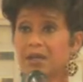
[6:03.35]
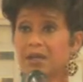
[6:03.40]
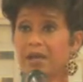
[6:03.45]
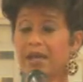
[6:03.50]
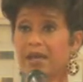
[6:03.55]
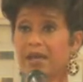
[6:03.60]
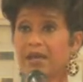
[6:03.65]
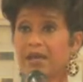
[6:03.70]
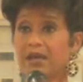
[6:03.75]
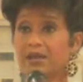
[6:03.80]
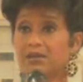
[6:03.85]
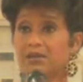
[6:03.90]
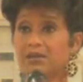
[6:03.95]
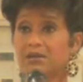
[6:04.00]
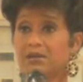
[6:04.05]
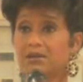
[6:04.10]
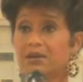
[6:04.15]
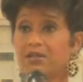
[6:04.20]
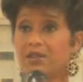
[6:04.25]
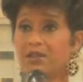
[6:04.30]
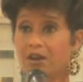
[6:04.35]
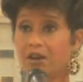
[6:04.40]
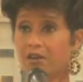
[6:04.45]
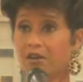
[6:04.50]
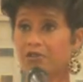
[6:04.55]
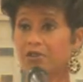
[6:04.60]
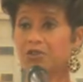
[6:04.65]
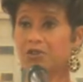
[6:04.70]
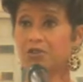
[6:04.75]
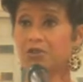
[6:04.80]
And the
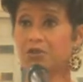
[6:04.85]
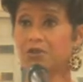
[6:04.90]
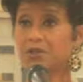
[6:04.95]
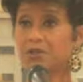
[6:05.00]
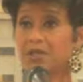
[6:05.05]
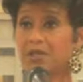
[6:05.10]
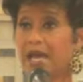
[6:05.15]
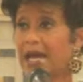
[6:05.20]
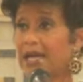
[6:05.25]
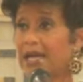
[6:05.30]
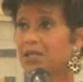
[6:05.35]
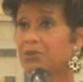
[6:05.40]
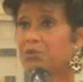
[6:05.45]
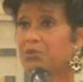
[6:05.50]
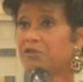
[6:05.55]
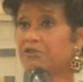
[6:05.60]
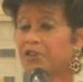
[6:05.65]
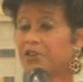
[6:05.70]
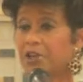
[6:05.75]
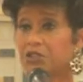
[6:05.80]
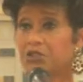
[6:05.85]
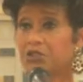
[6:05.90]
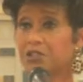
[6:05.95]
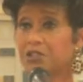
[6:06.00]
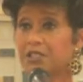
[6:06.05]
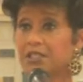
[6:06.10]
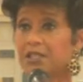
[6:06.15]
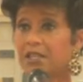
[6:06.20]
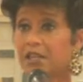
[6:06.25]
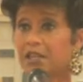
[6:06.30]
officers act
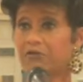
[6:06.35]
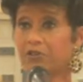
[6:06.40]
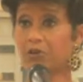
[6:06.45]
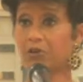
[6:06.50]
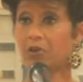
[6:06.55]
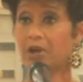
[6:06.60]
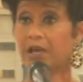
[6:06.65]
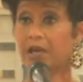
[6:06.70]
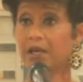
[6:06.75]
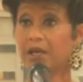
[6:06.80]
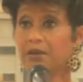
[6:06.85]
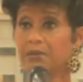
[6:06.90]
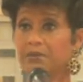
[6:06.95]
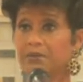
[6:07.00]
professionally in every way.